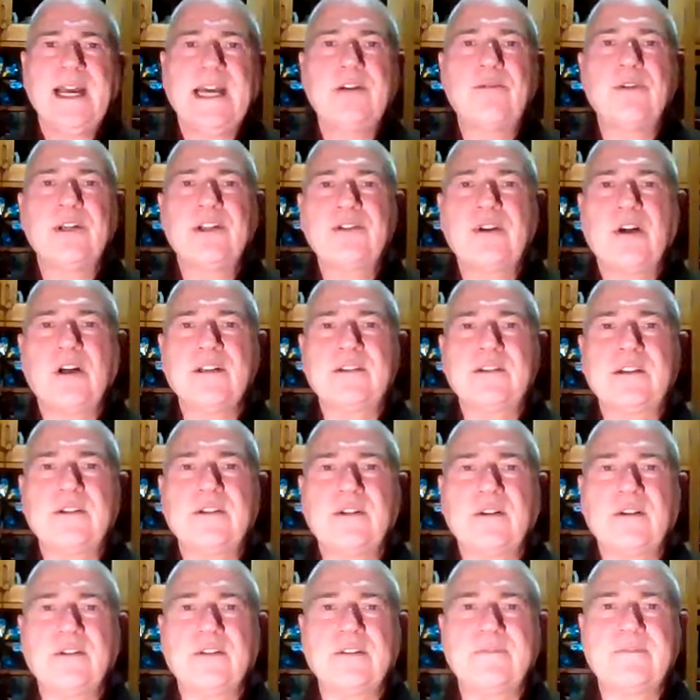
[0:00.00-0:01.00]
and rejoice
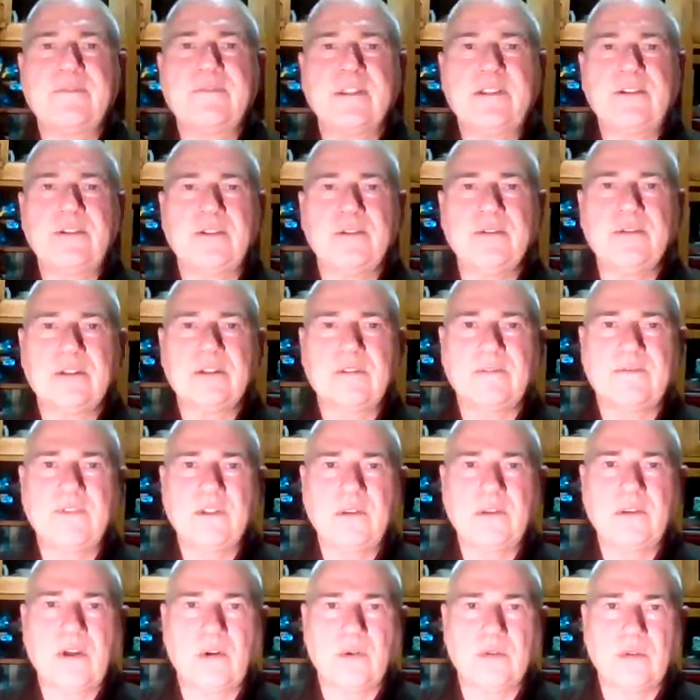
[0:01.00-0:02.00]
in all the virtues of
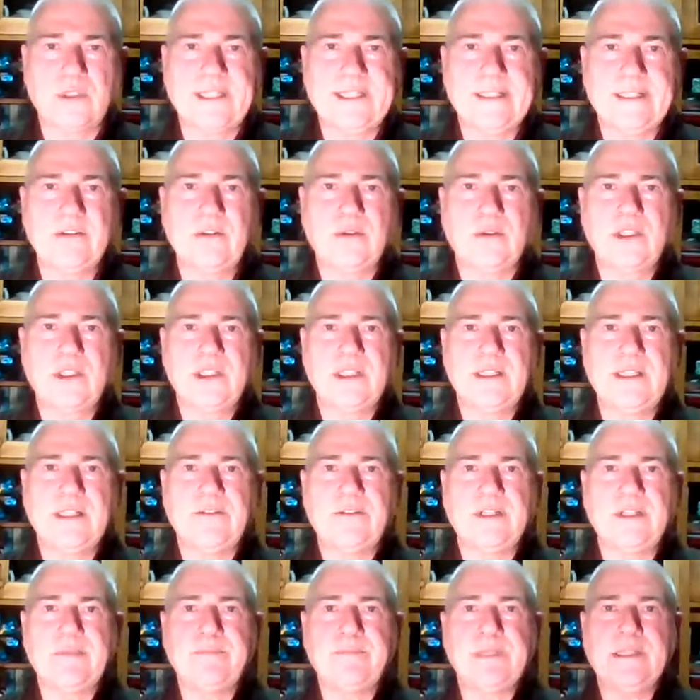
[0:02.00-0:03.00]
all holy and
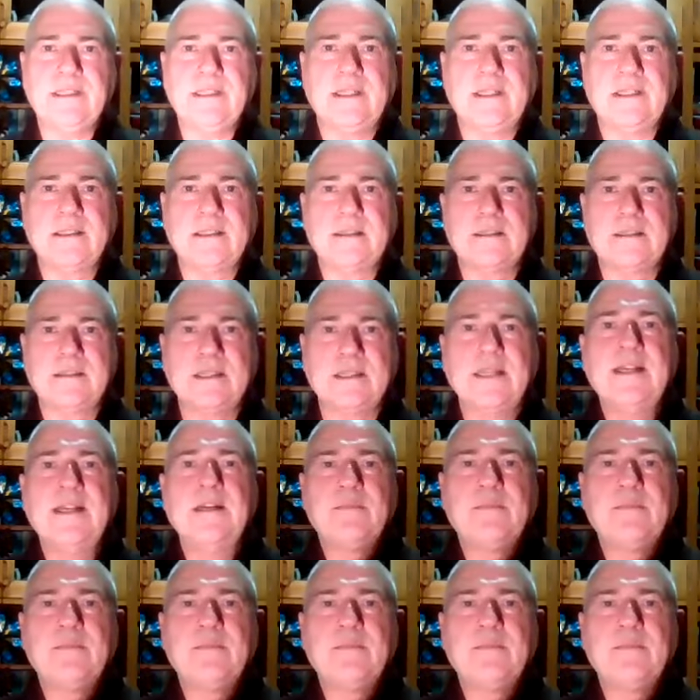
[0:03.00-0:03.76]
ordinary beings.